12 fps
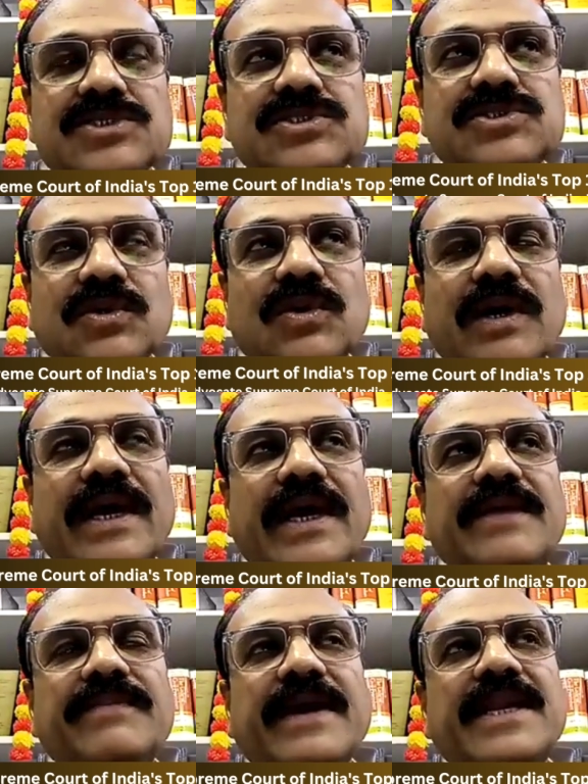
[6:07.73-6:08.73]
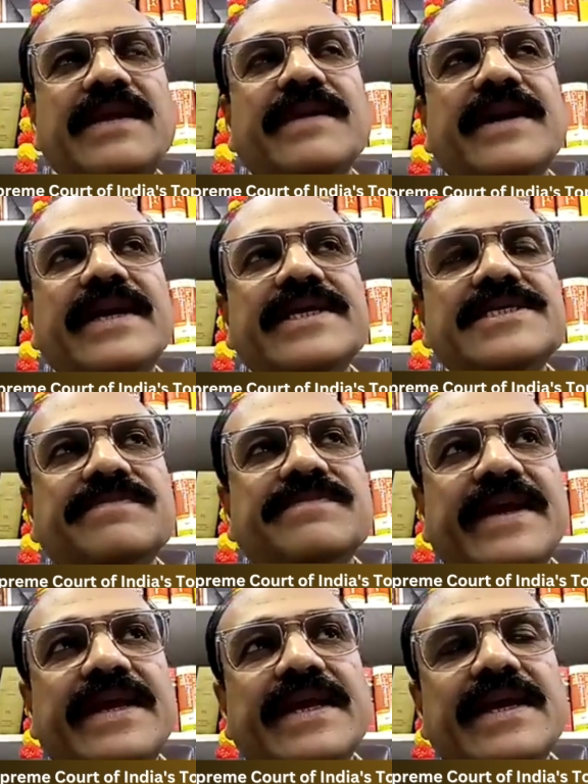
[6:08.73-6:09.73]
So, if anybody is
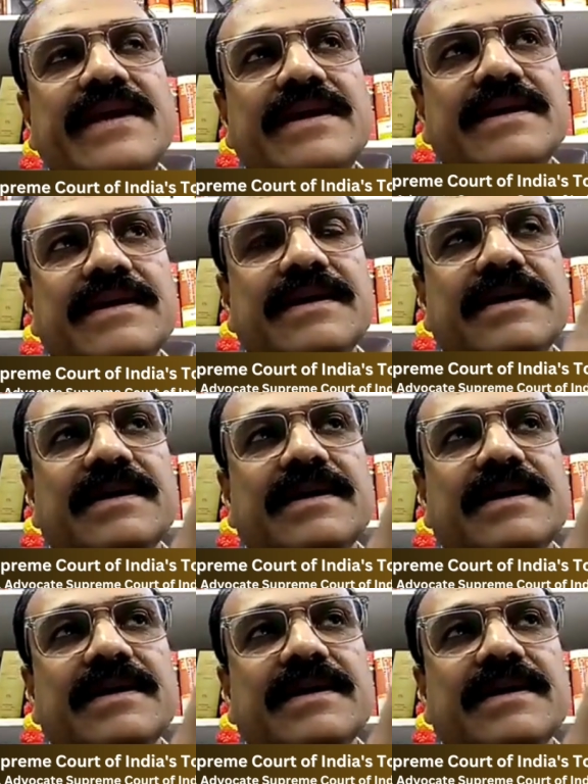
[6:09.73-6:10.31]
bringing